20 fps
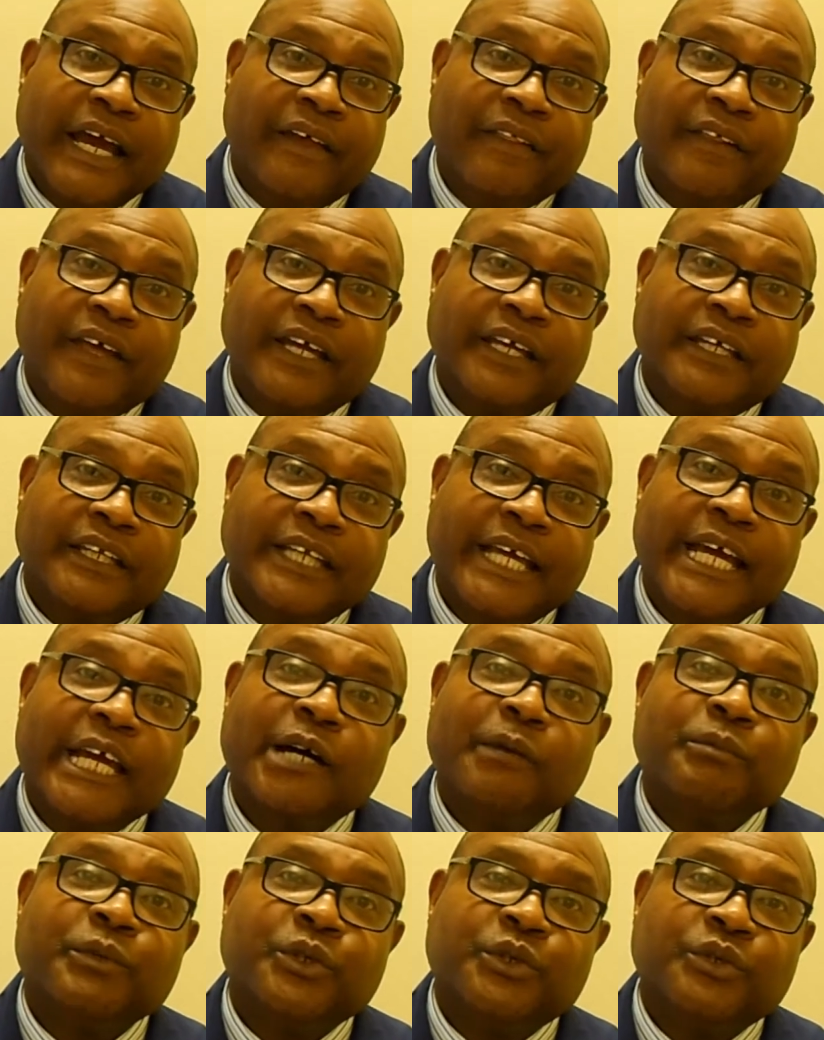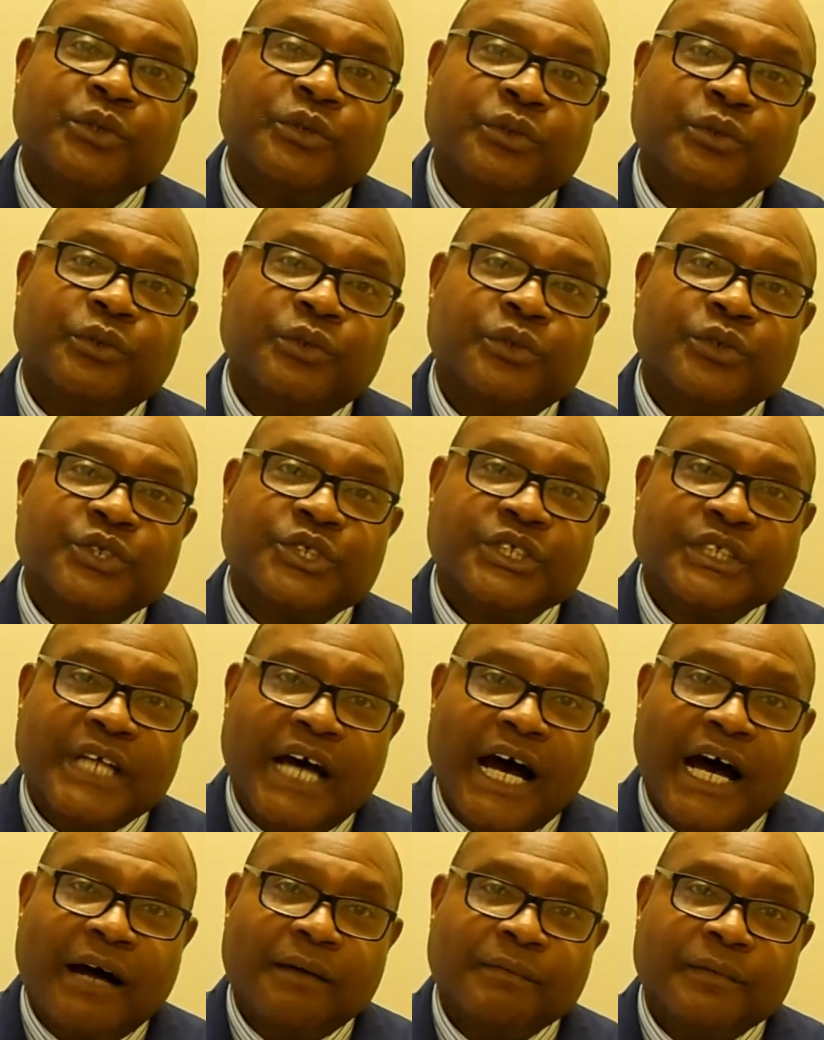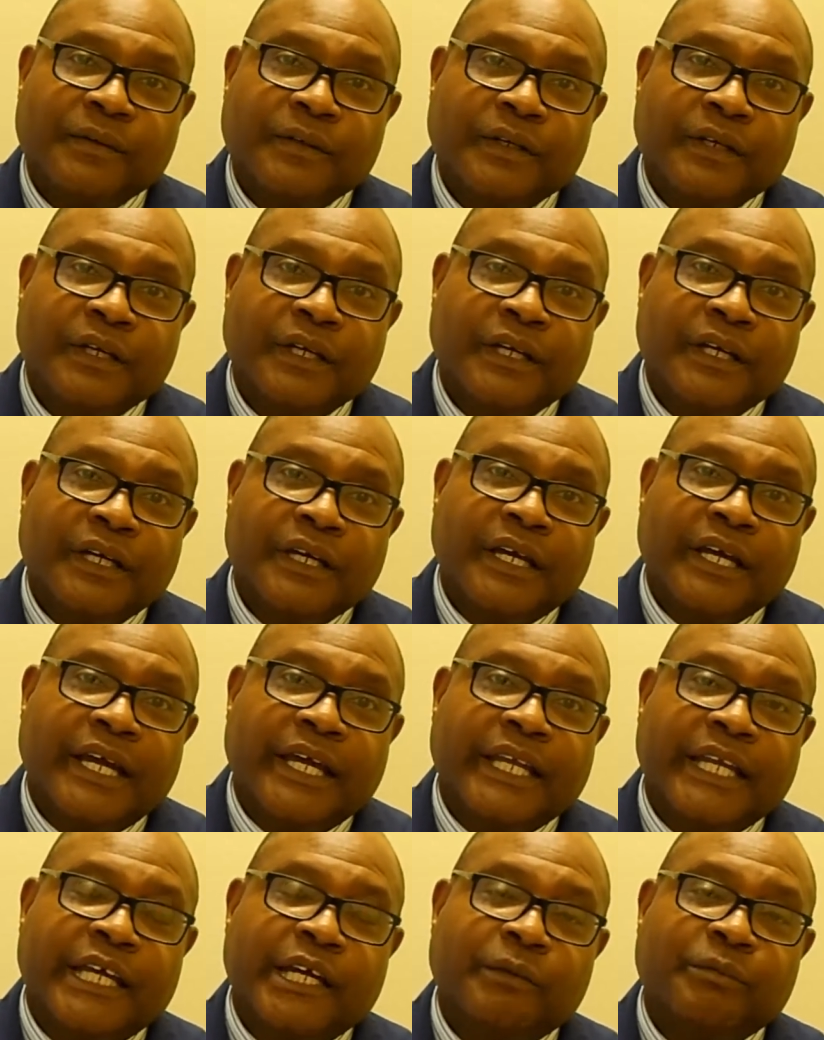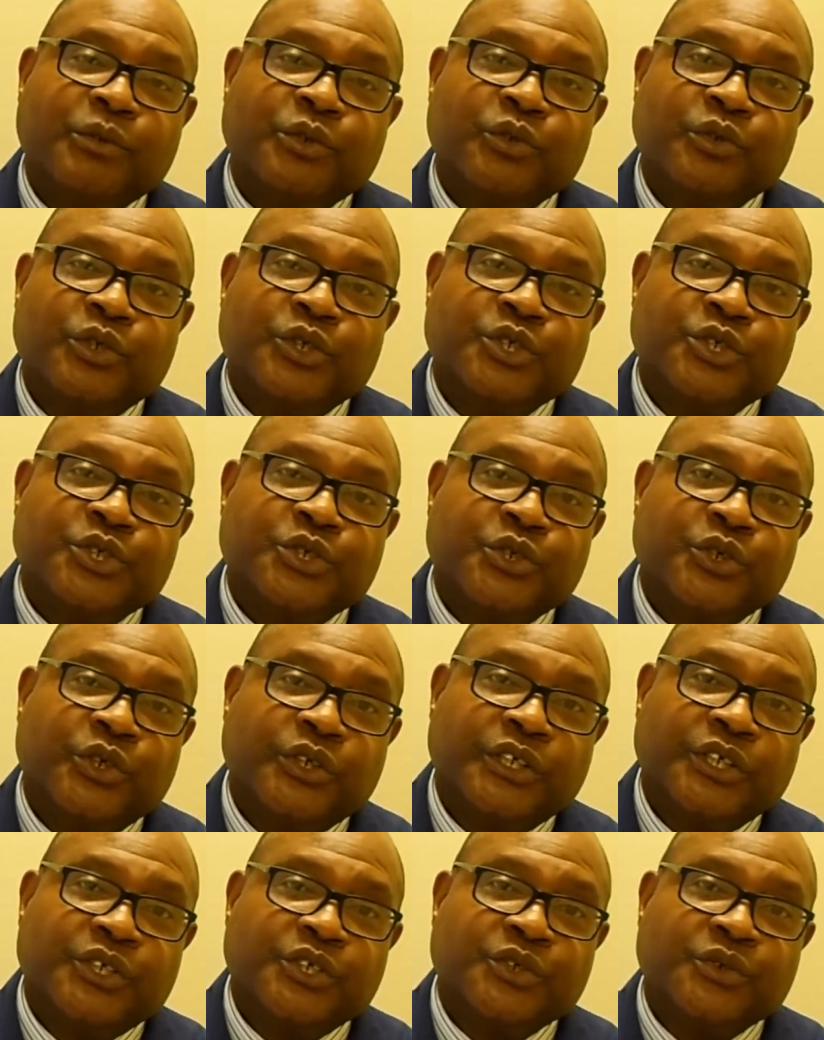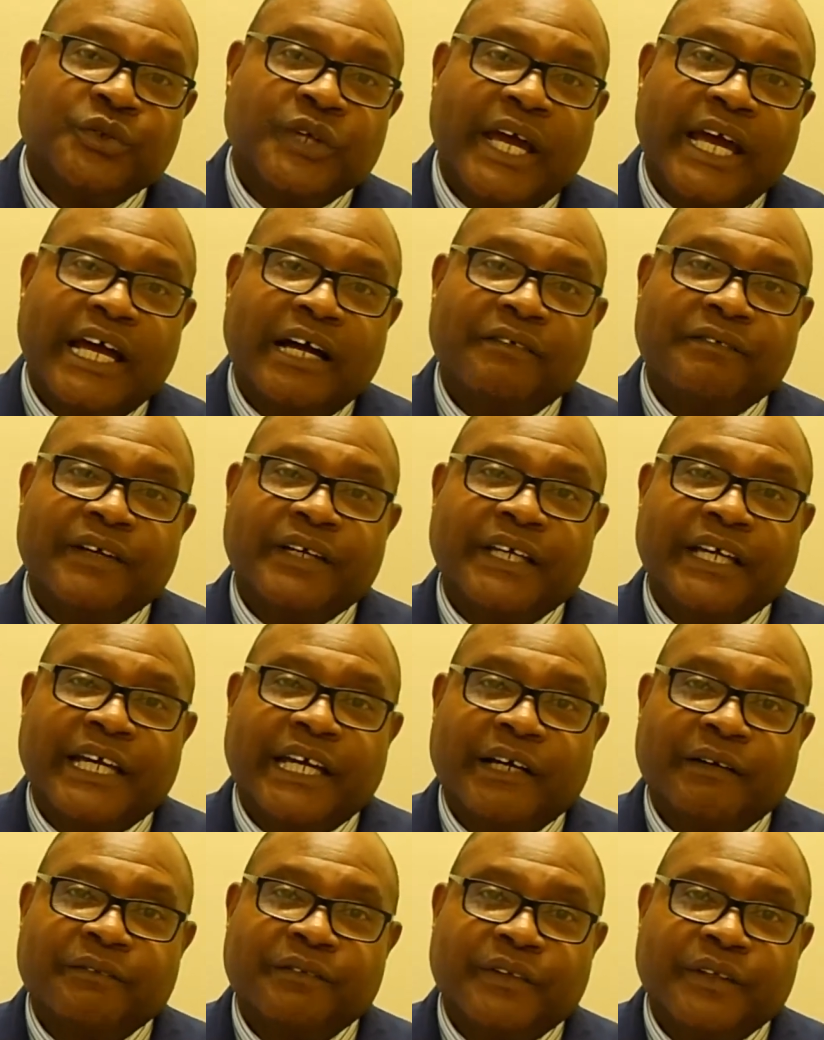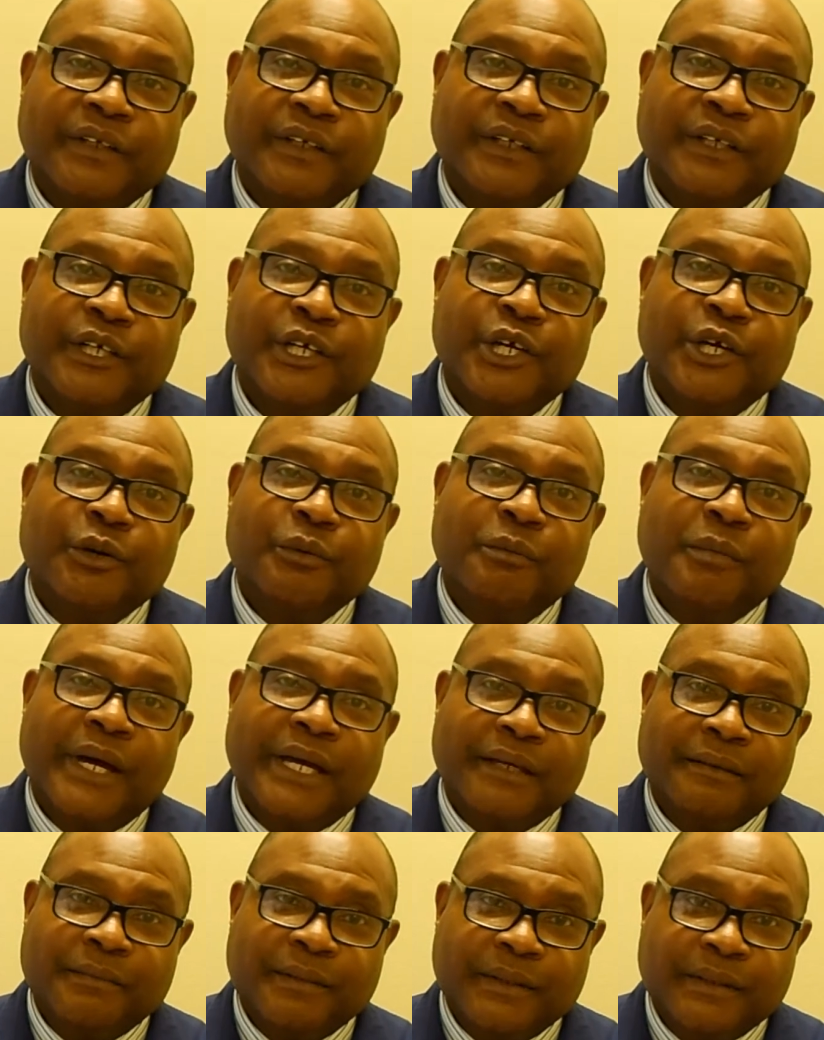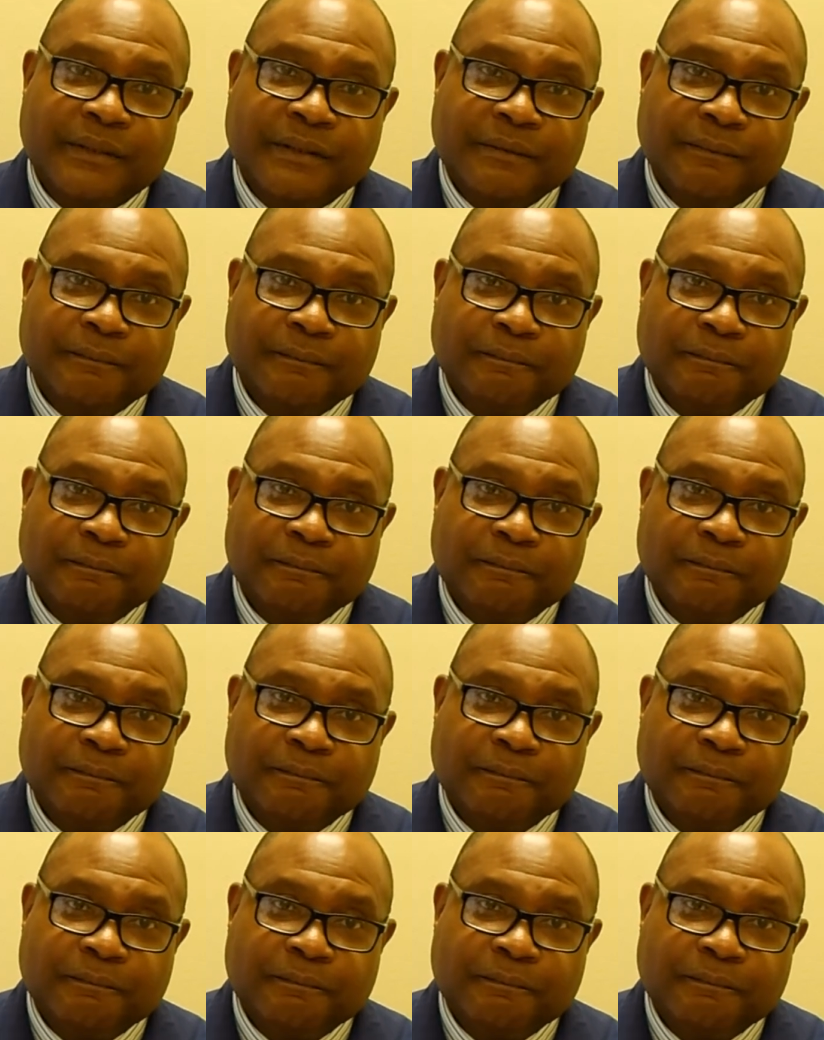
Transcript: and they can help you stop and help you ensure that you have a healthy baby.